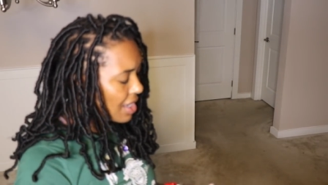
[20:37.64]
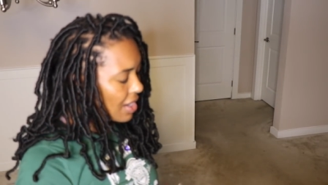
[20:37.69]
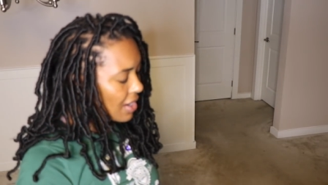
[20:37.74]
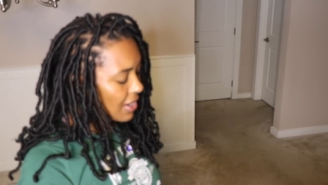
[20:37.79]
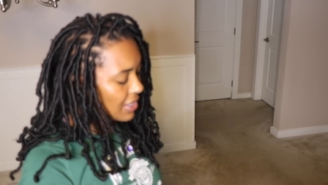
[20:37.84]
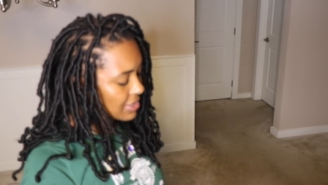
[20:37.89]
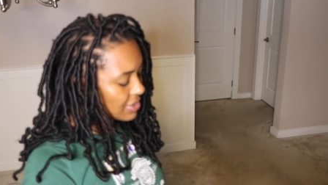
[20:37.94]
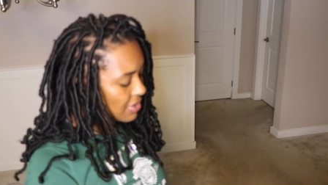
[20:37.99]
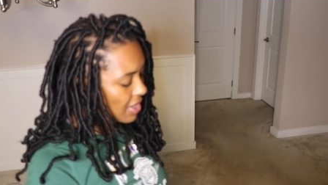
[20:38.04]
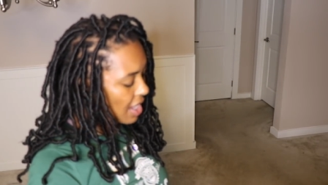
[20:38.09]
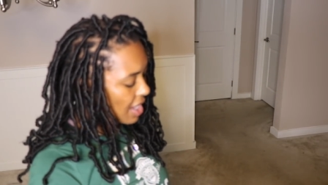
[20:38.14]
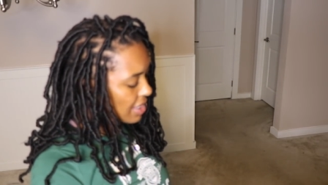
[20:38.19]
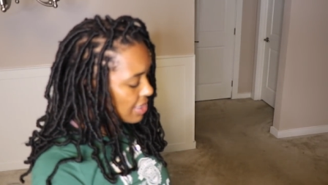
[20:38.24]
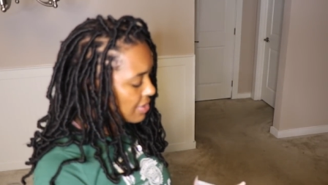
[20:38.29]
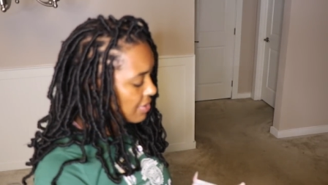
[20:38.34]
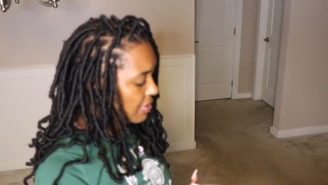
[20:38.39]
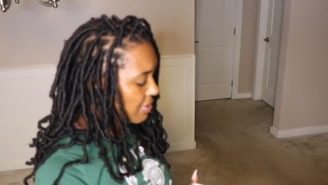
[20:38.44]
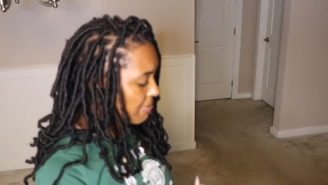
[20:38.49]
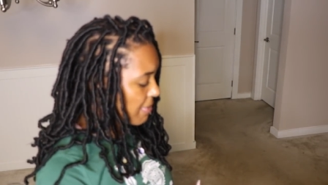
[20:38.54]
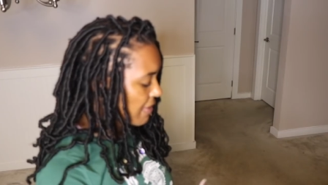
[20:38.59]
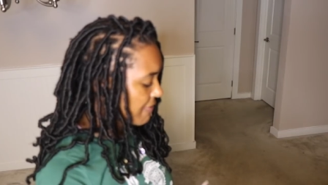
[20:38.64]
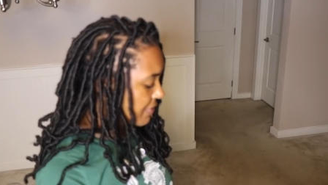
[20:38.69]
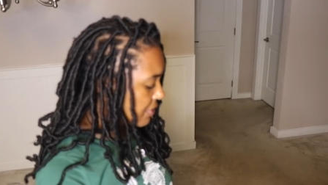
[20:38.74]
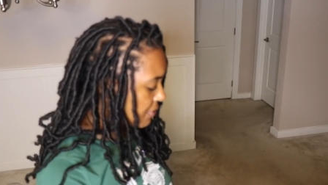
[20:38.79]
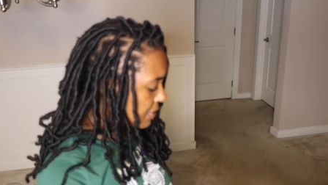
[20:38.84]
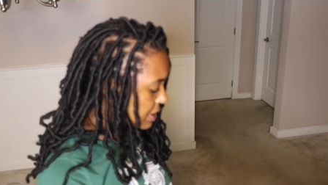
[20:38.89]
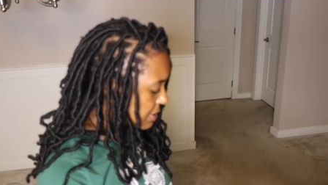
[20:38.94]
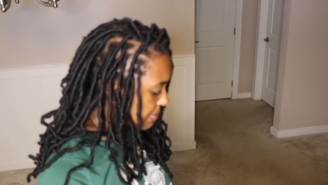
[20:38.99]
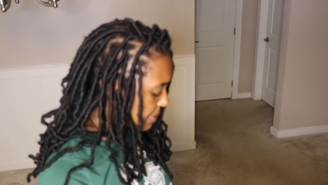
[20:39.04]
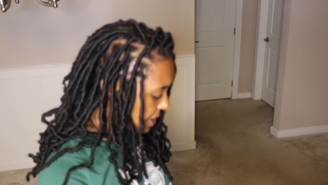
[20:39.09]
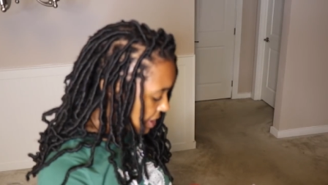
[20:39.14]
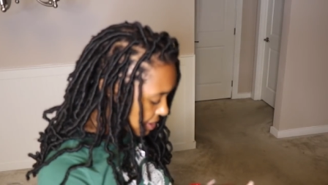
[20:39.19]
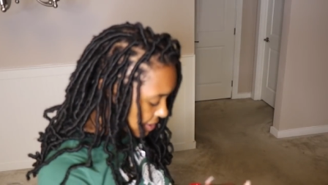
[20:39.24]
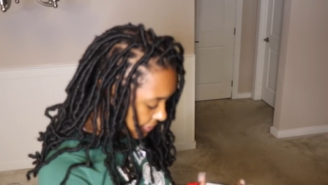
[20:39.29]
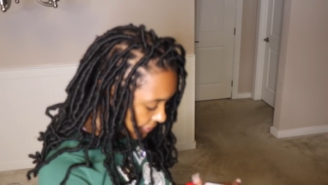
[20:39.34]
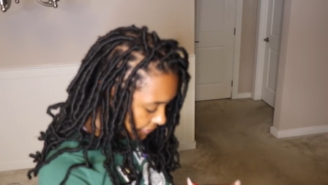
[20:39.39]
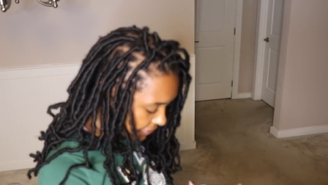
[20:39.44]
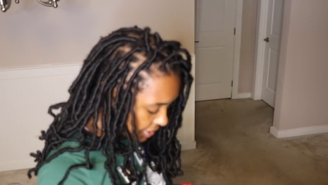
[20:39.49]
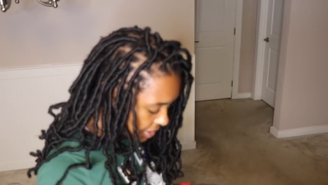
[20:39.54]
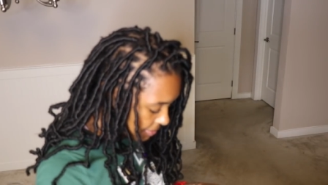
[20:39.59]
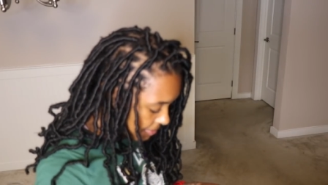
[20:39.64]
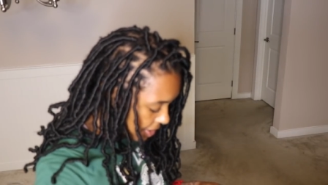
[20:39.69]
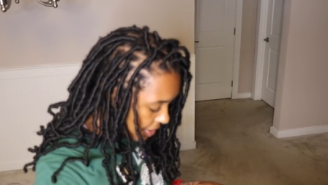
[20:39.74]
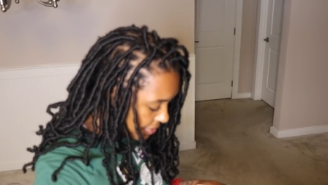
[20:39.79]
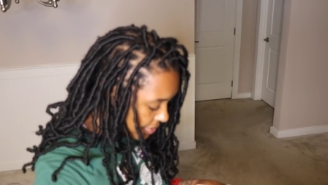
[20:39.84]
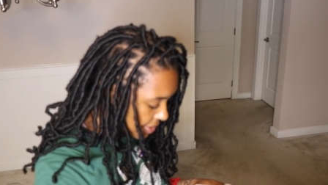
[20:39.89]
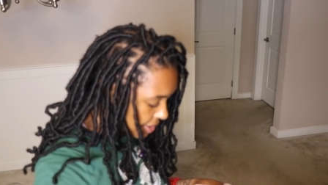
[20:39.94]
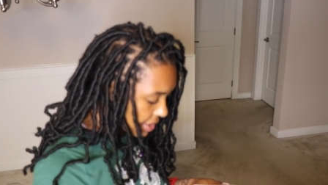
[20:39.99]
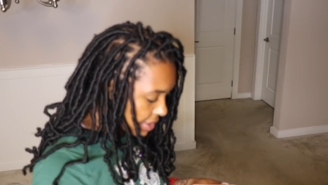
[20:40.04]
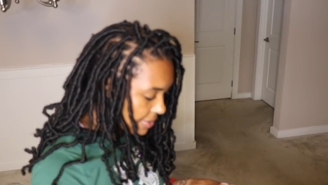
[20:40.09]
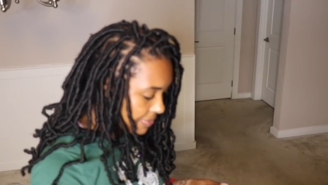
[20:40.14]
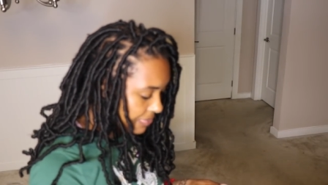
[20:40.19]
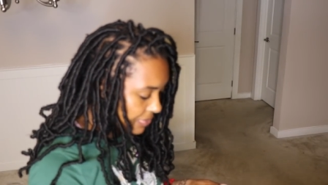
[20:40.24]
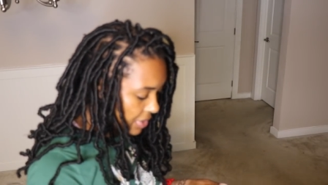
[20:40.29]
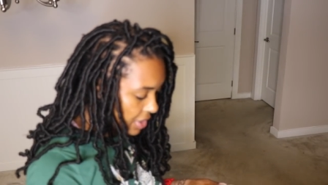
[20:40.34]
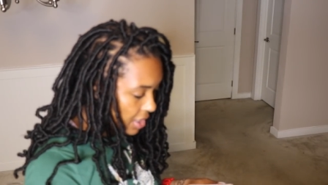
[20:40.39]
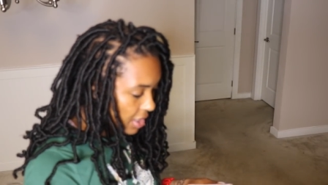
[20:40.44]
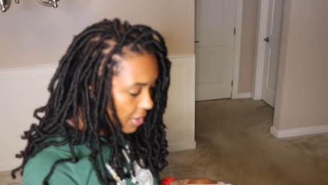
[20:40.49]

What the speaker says: All right, so how do my viewers person feel about them?